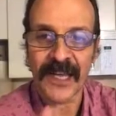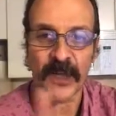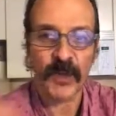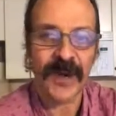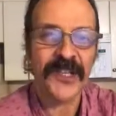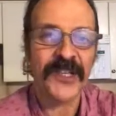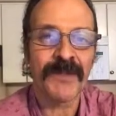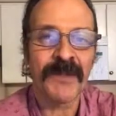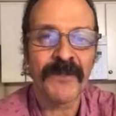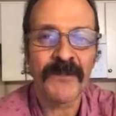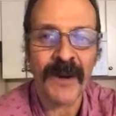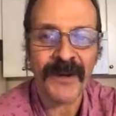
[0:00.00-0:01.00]
That's right,
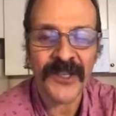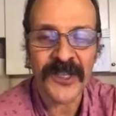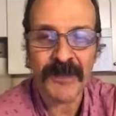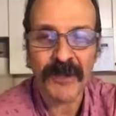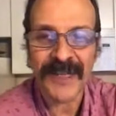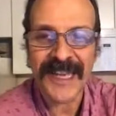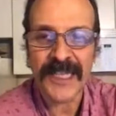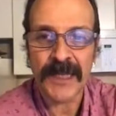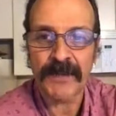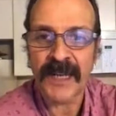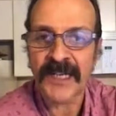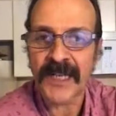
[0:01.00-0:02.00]
something very simple,
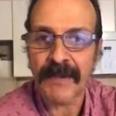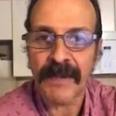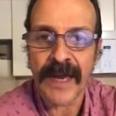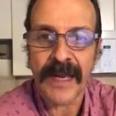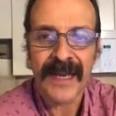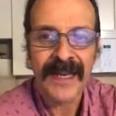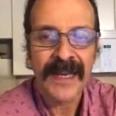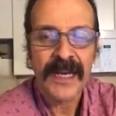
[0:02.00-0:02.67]
easy peasy to make.